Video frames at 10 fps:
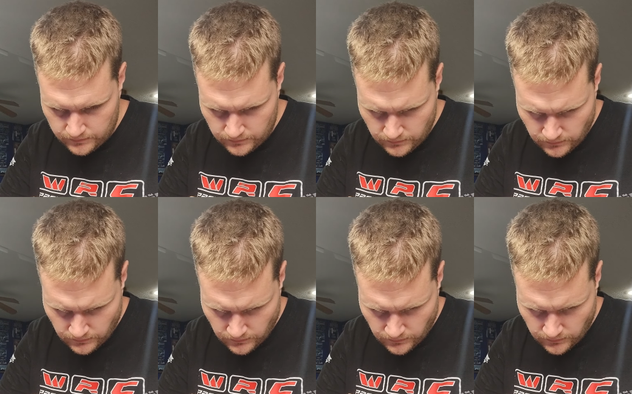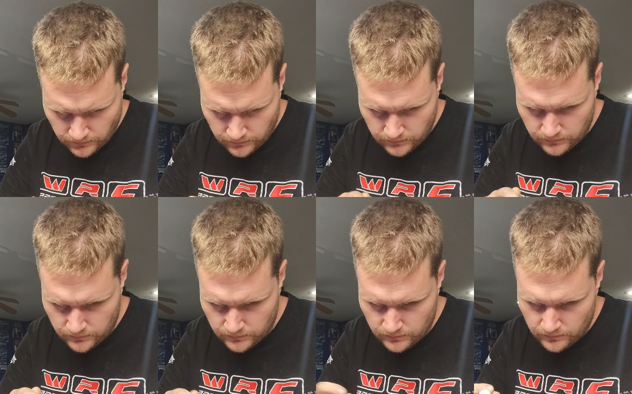
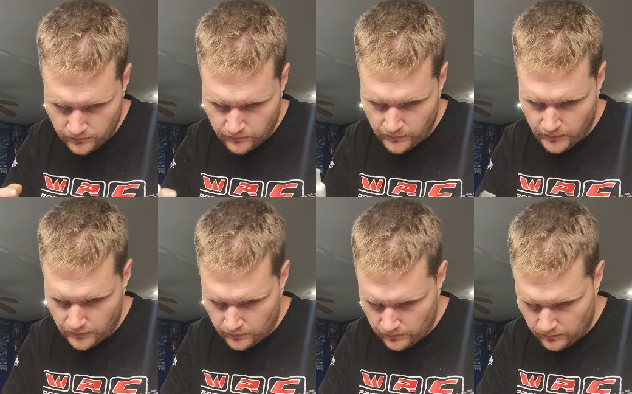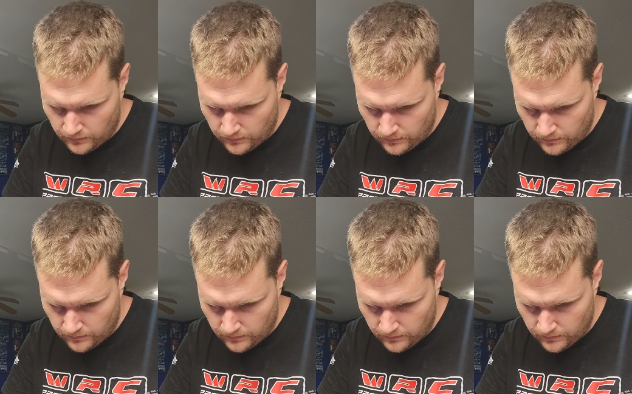
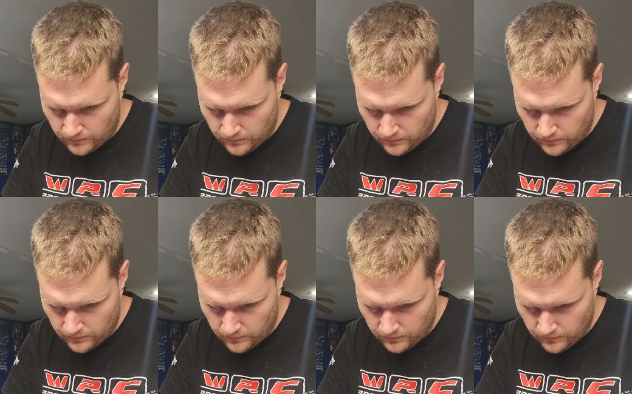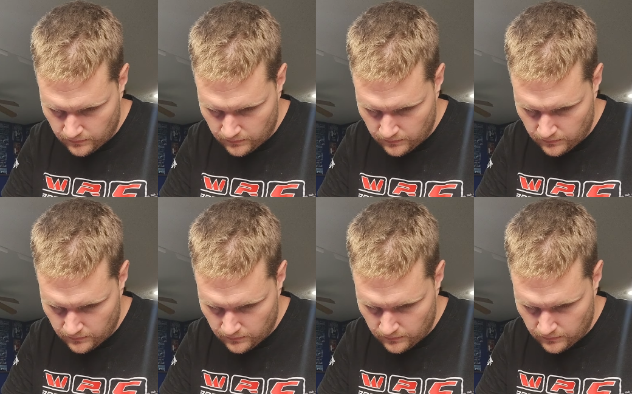
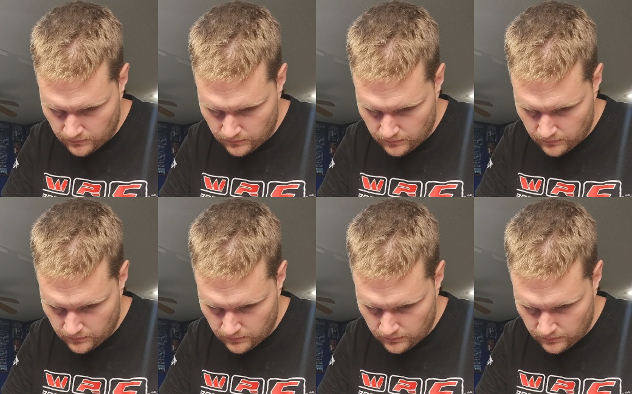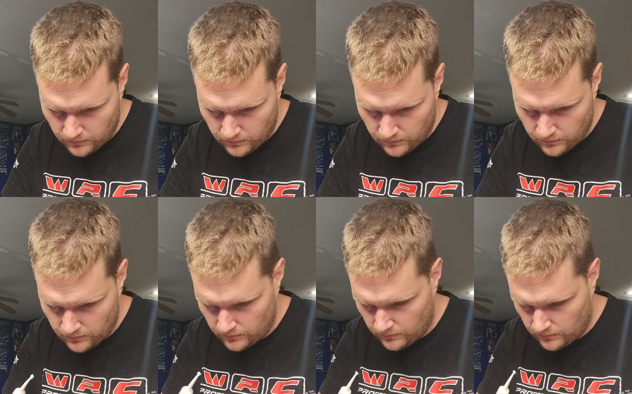
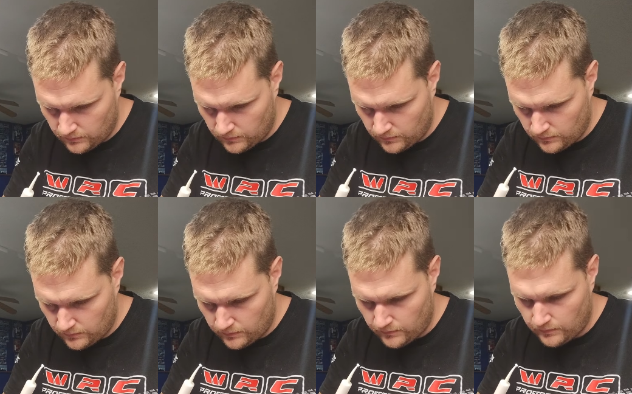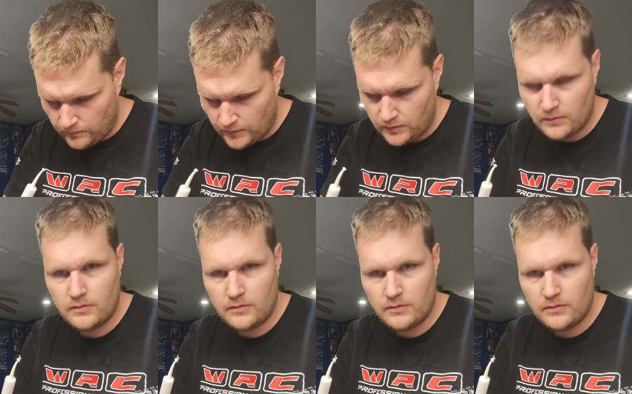Nothing is said.